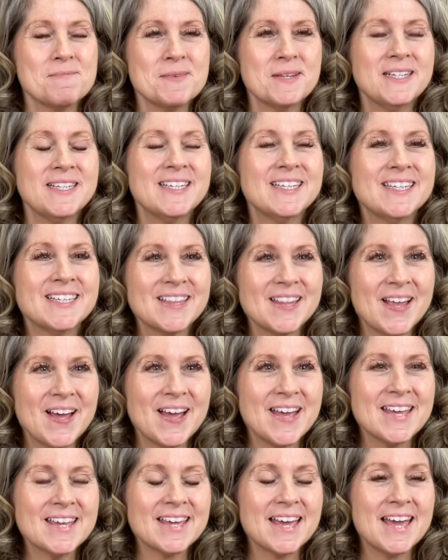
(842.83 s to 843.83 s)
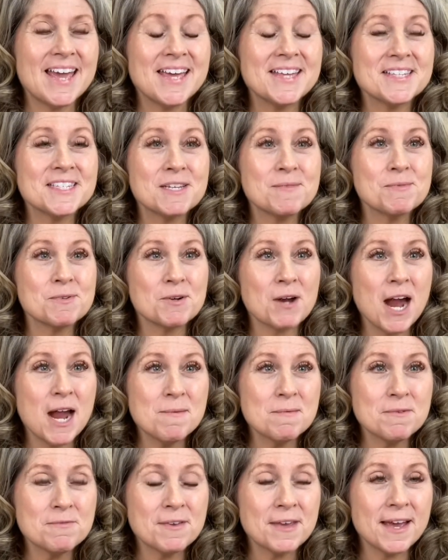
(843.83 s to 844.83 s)
and hit like and subscribe
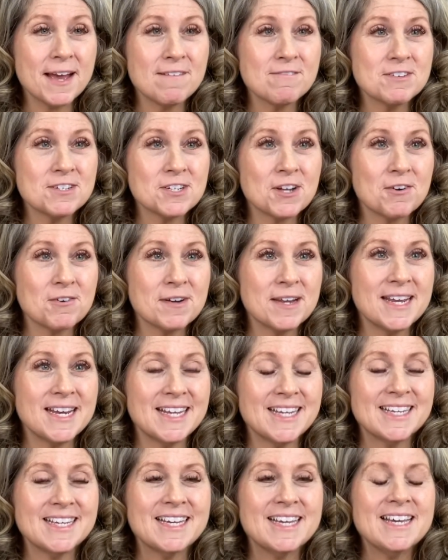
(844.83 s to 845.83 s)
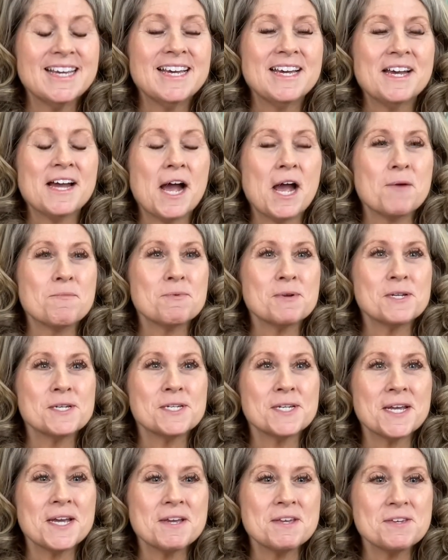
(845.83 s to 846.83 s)
if you haven't already. I
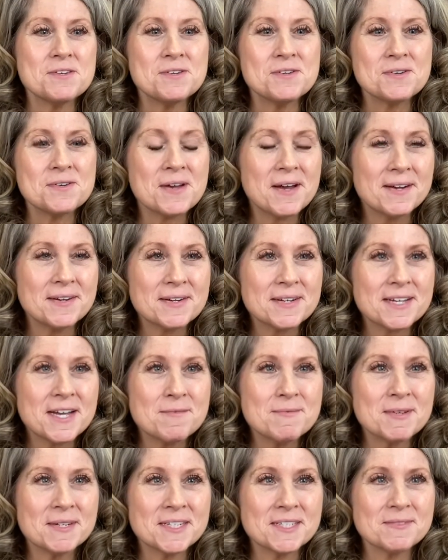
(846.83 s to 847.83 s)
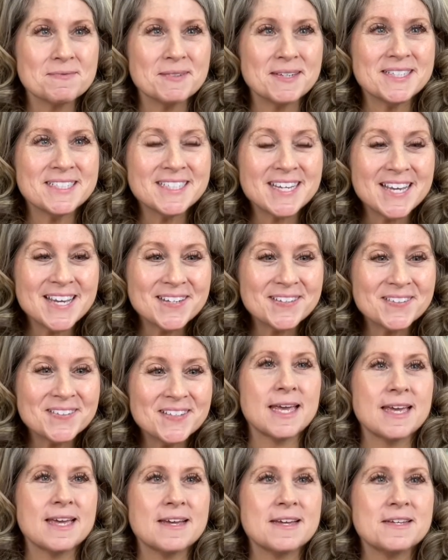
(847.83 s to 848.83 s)
appreciate you coming up to my channel,
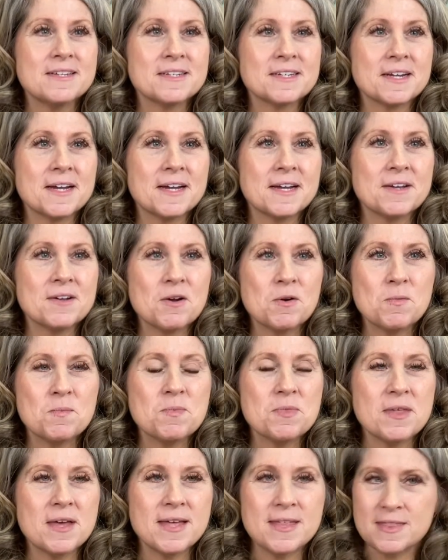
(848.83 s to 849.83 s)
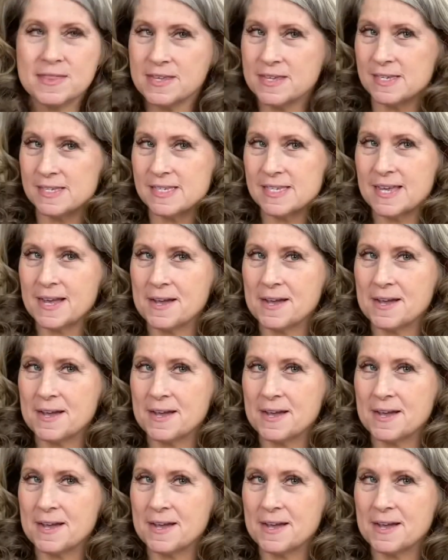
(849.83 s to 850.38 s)
and I hope that this